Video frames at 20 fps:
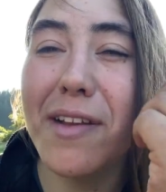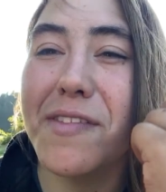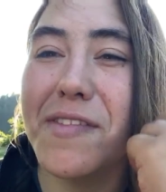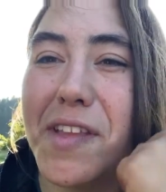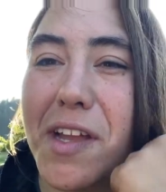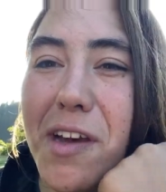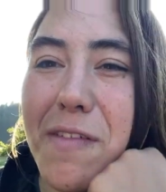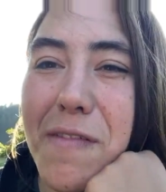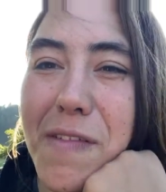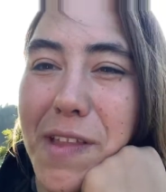a
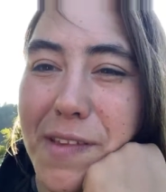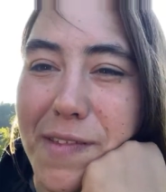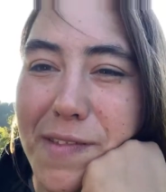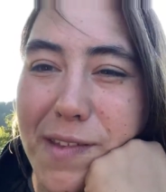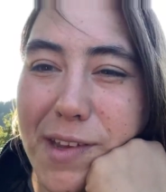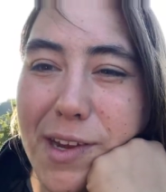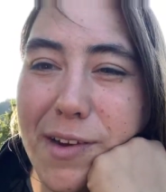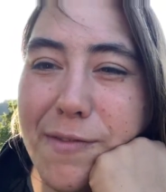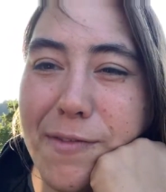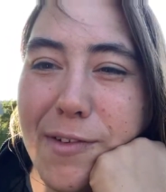stove this
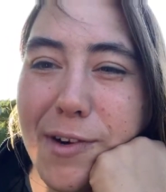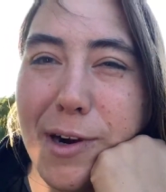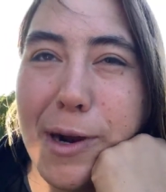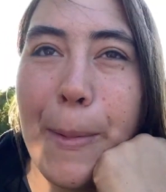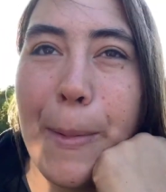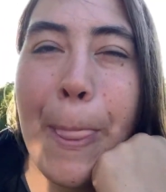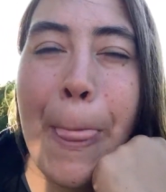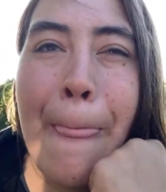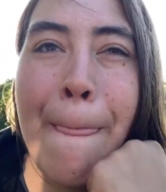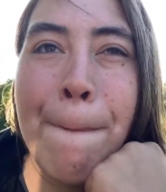year
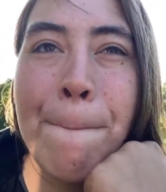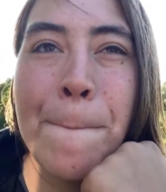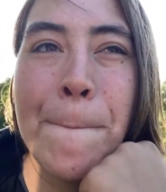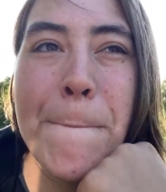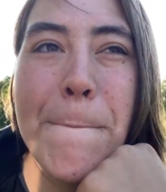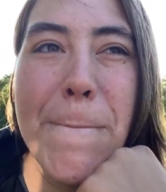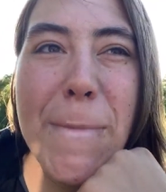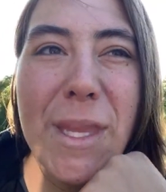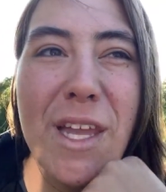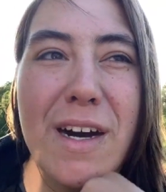for
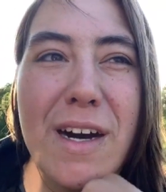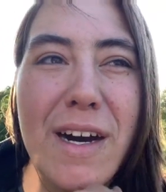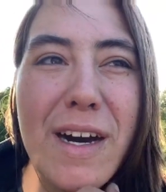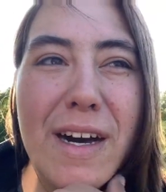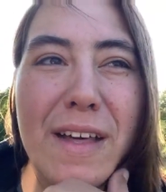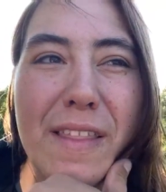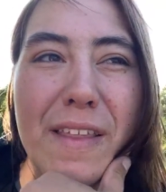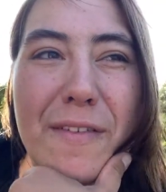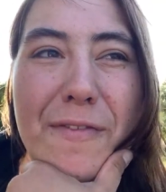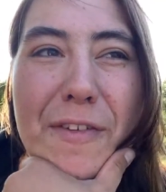
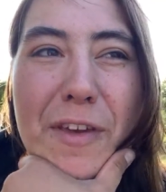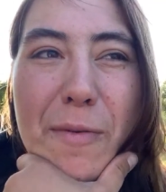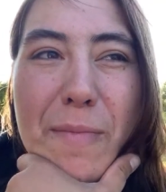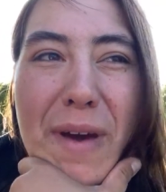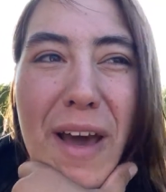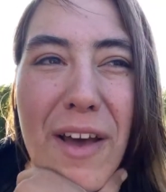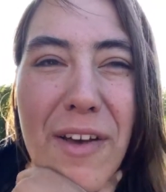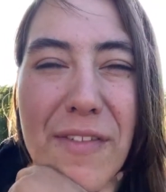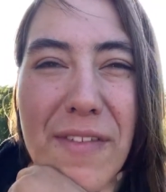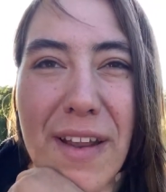the few
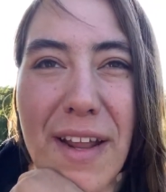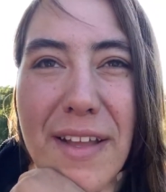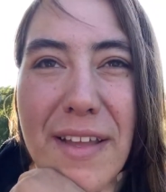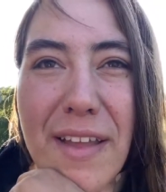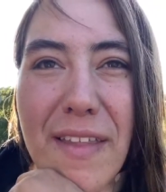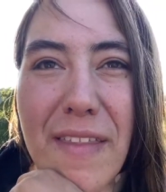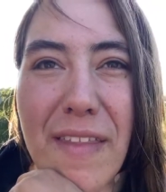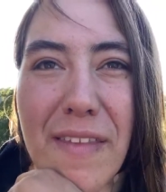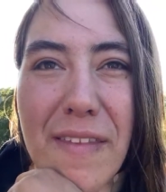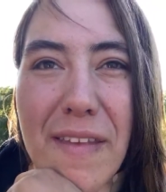miles that I did
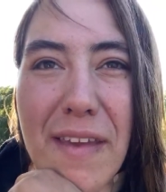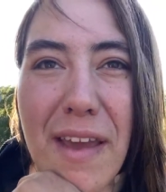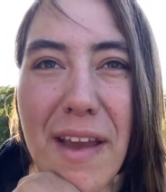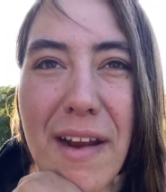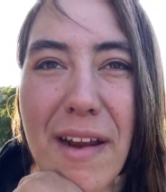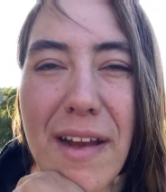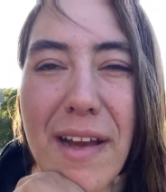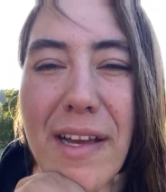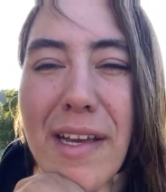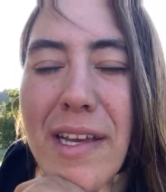in the
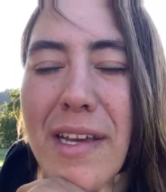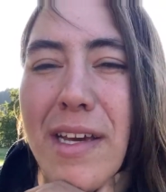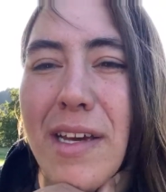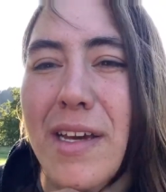Sierra.